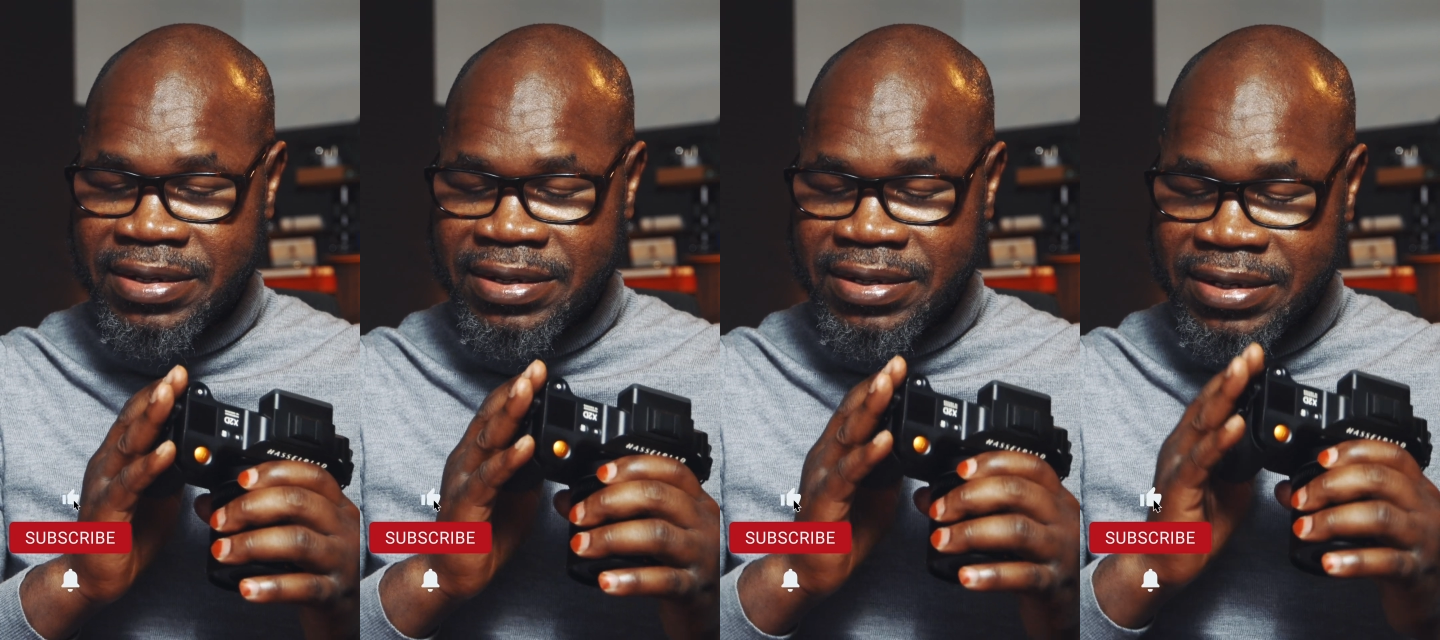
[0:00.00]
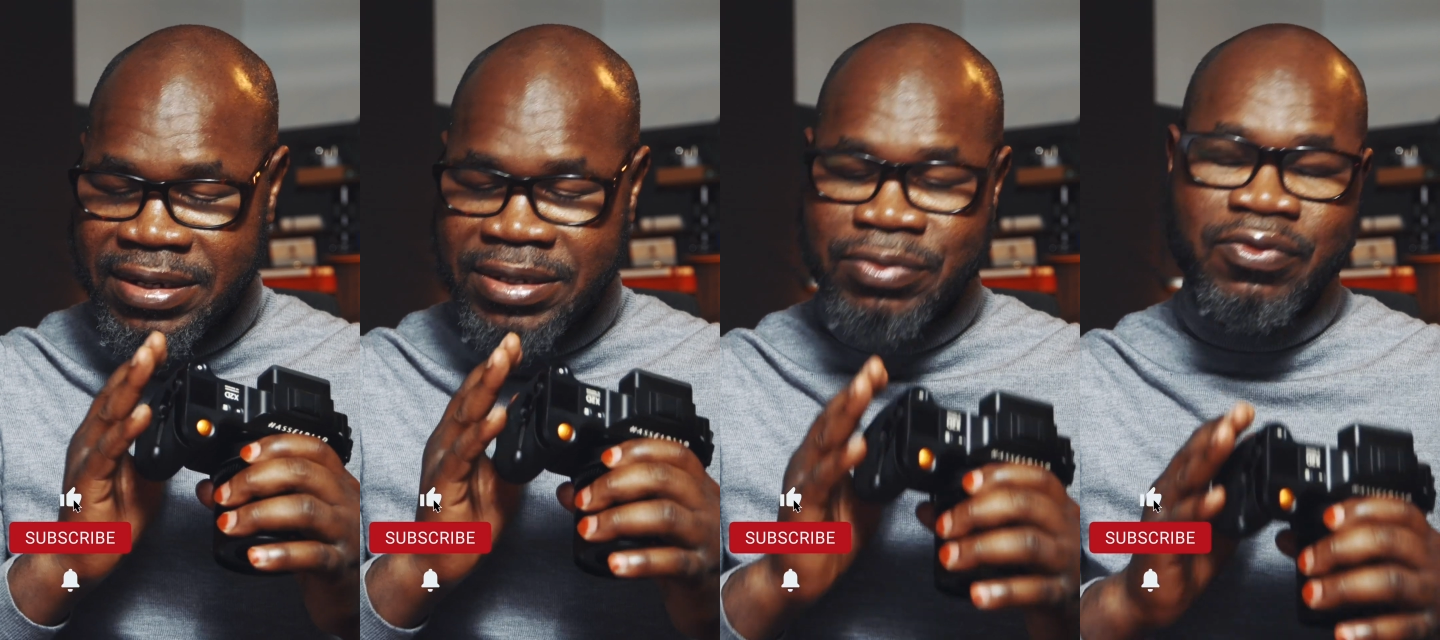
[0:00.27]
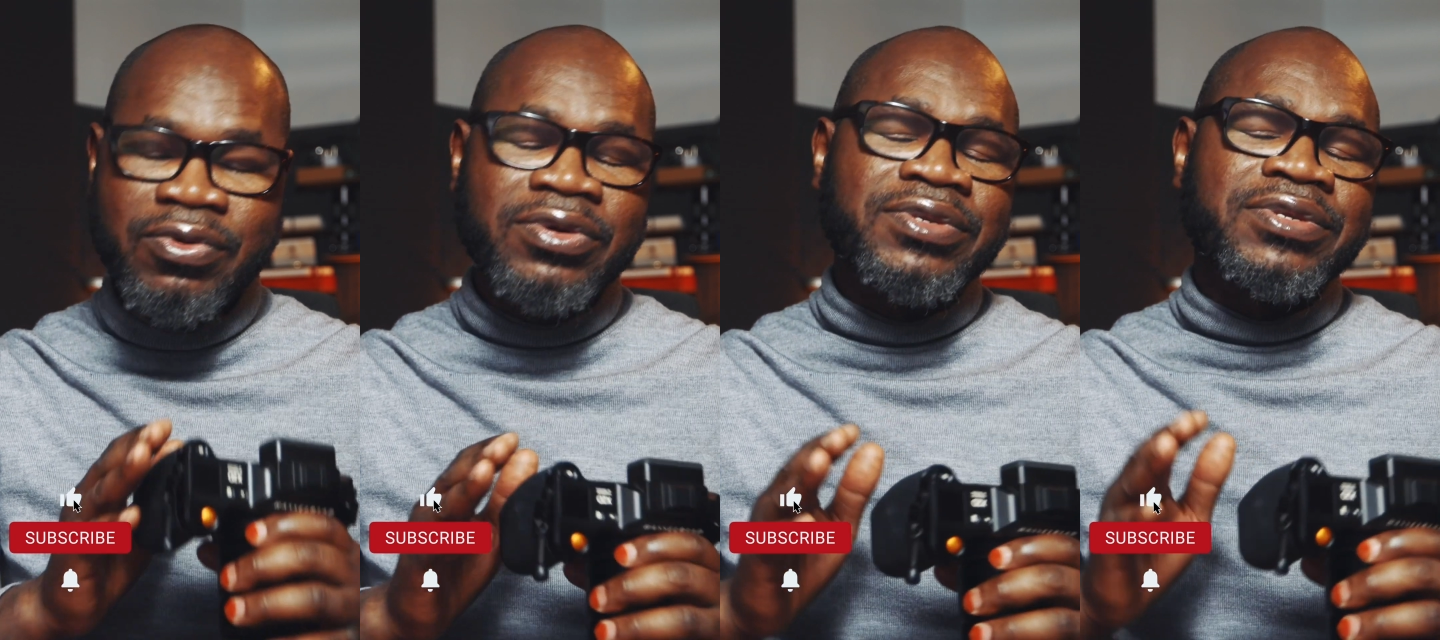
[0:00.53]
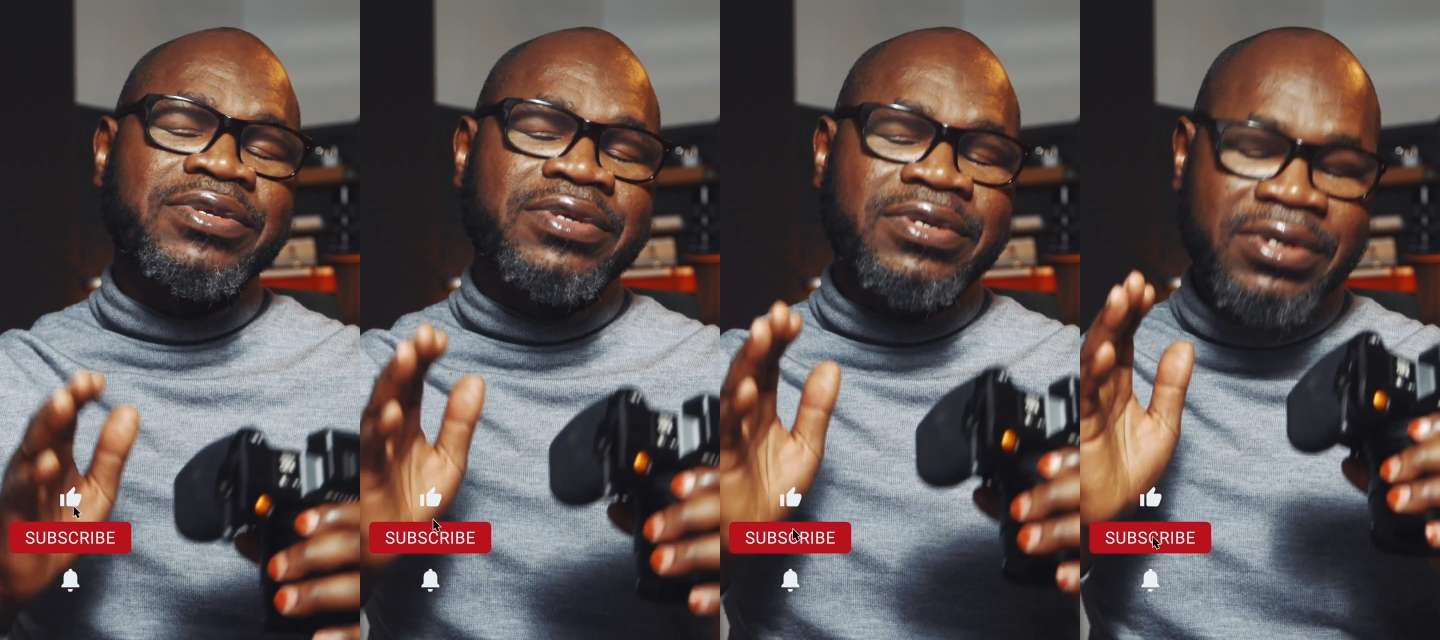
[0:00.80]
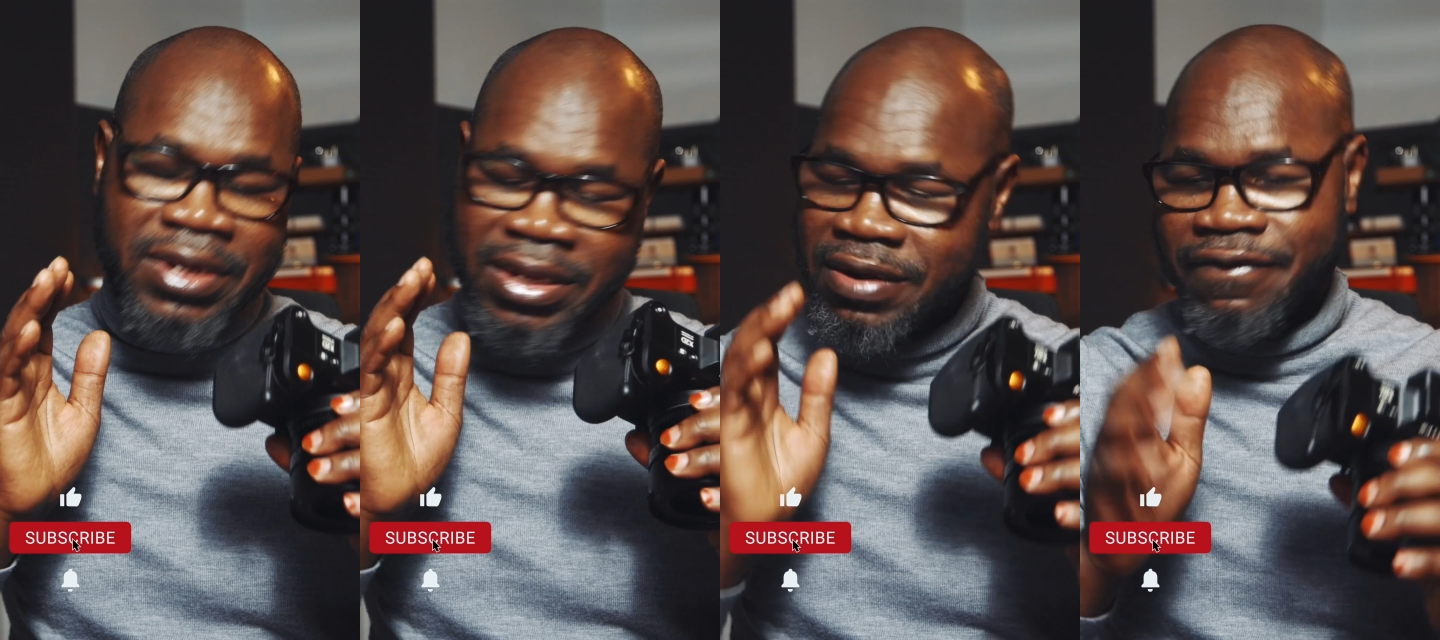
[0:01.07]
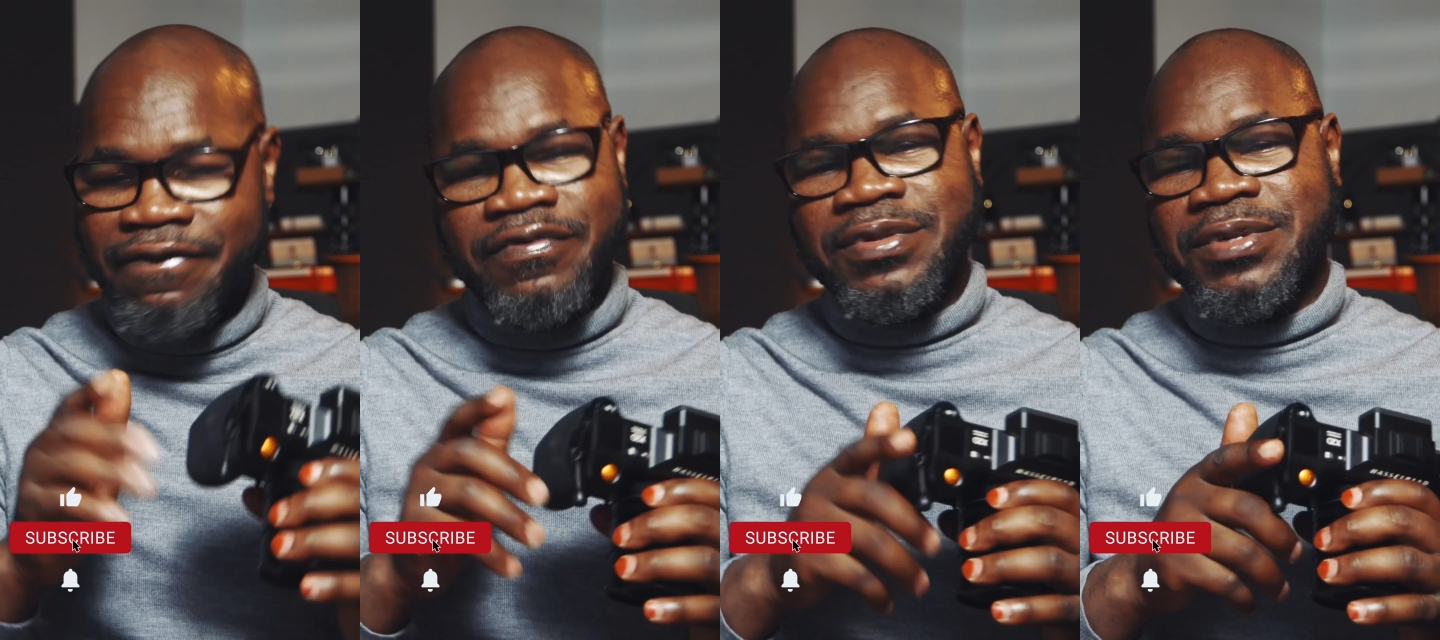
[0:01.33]
this was really
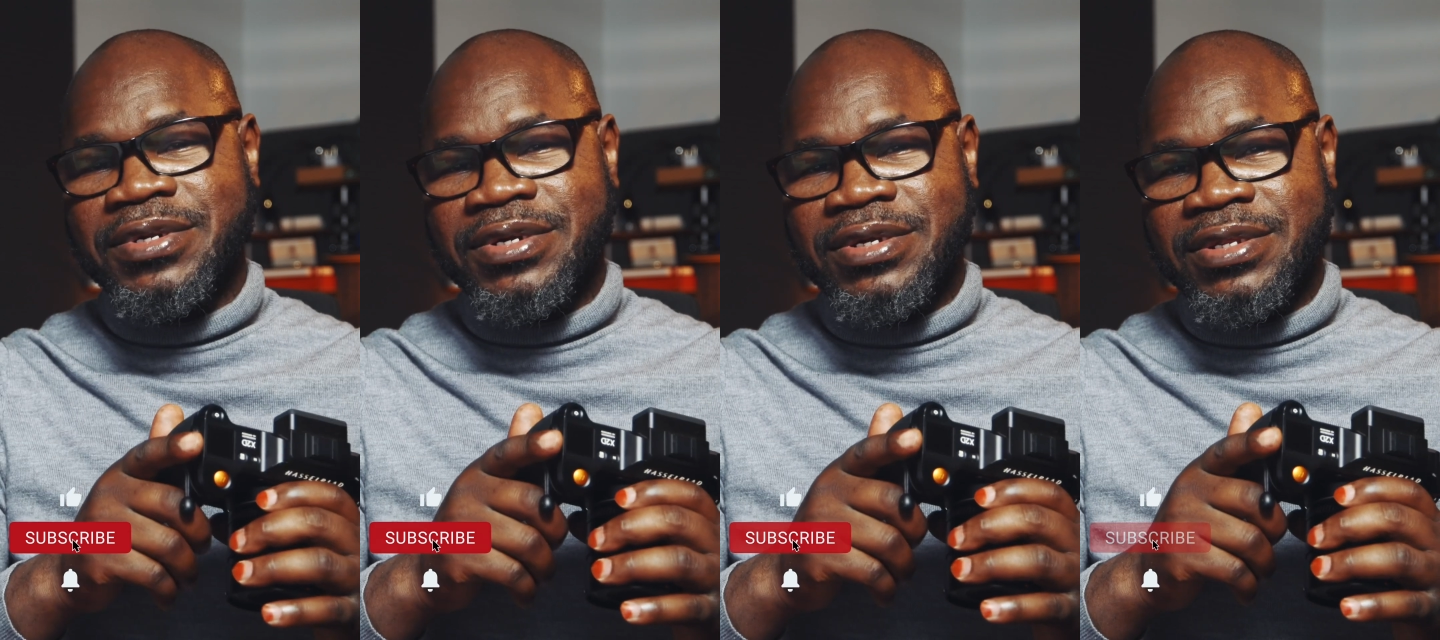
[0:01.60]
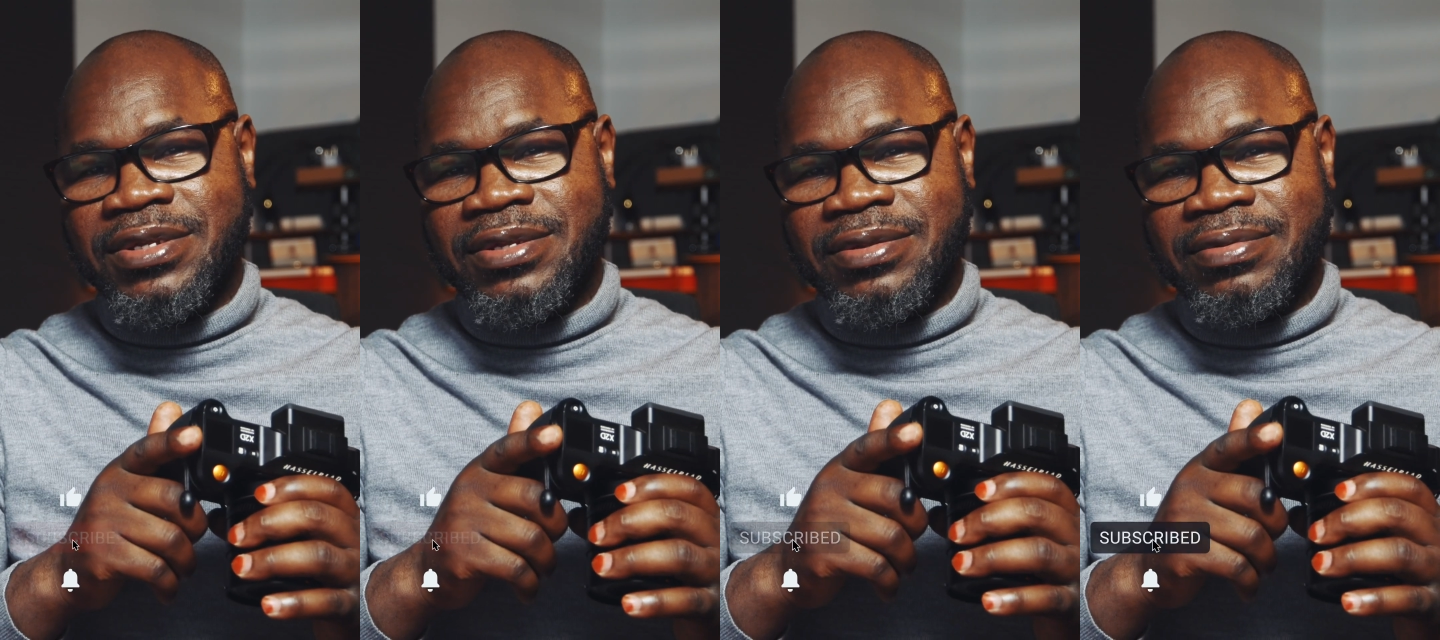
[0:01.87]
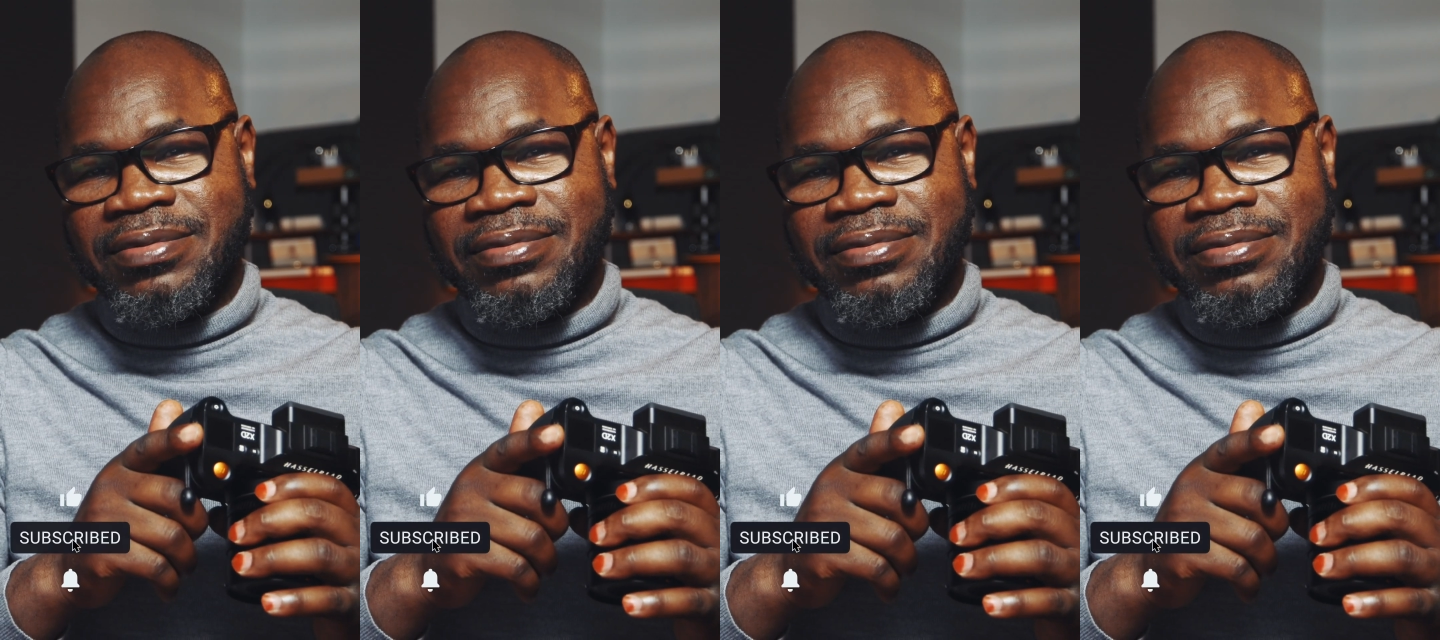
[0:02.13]
frustrating.